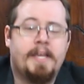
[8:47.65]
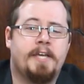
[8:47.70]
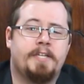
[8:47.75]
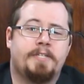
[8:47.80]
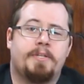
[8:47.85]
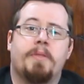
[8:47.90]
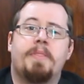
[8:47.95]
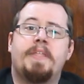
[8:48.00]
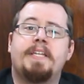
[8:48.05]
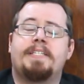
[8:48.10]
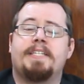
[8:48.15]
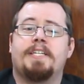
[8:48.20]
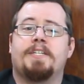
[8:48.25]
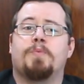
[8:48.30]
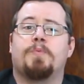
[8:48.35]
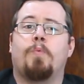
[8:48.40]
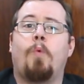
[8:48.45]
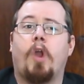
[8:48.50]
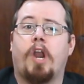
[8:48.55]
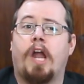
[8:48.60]
So this
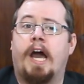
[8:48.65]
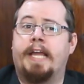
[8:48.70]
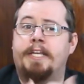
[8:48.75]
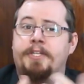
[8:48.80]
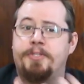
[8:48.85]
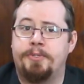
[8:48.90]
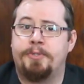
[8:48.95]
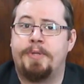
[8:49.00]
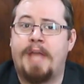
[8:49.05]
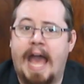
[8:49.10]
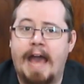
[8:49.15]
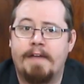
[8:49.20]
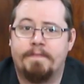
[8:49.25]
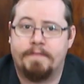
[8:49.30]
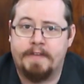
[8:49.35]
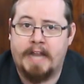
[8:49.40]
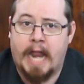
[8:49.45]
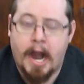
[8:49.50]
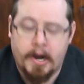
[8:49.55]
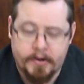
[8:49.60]
is what I do
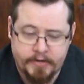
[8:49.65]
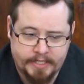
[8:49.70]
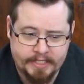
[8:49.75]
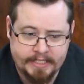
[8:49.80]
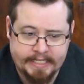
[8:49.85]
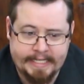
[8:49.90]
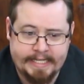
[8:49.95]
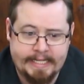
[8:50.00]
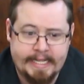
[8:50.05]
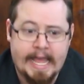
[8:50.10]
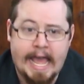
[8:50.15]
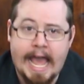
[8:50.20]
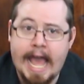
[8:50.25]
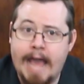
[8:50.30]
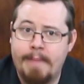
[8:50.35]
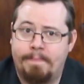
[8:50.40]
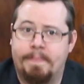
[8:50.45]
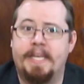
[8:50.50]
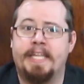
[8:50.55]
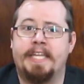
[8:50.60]
have currently
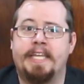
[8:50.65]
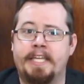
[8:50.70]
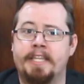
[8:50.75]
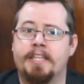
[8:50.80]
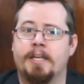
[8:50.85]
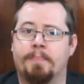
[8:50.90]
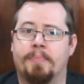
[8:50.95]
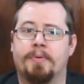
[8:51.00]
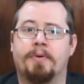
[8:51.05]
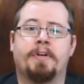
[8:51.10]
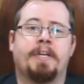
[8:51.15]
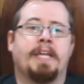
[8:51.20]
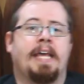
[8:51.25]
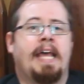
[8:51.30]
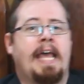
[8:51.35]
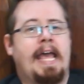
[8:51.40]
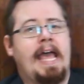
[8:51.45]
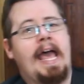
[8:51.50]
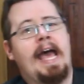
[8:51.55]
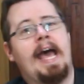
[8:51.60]
happening in the book,
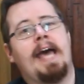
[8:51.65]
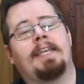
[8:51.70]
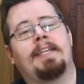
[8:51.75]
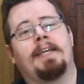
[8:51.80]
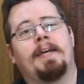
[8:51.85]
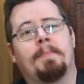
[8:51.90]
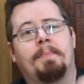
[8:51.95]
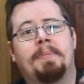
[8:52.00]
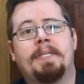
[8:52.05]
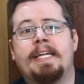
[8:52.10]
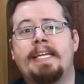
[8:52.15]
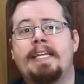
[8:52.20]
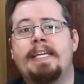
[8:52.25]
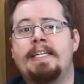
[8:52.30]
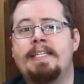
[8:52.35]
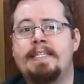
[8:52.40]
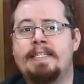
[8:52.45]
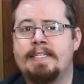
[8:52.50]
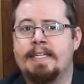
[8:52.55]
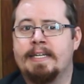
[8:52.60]
and
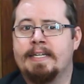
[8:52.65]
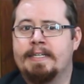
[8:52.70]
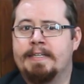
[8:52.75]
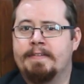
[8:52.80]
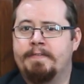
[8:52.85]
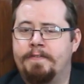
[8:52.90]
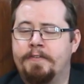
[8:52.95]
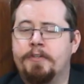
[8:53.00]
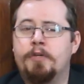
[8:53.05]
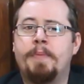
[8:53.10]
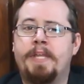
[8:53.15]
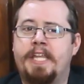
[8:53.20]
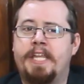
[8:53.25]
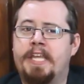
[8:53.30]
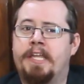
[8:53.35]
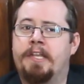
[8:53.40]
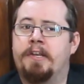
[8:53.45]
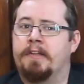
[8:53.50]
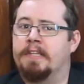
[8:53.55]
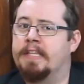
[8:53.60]
please fill
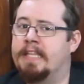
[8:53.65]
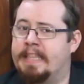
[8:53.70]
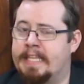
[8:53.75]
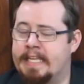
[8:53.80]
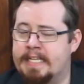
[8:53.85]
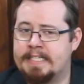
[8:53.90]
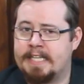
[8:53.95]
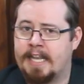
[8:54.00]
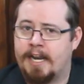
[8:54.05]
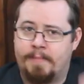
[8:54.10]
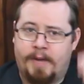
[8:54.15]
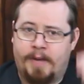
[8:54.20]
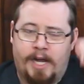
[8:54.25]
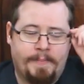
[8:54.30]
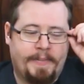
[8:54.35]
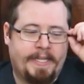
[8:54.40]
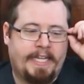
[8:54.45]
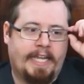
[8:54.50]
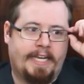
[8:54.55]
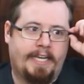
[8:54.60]
me in on the things that I
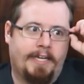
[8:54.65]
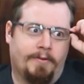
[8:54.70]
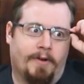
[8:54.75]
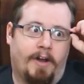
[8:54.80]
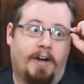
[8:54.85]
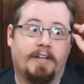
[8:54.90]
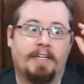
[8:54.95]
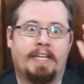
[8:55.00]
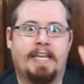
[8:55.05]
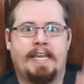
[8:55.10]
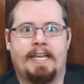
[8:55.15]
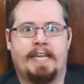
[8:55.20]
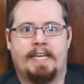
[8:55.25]
might be getting wrong.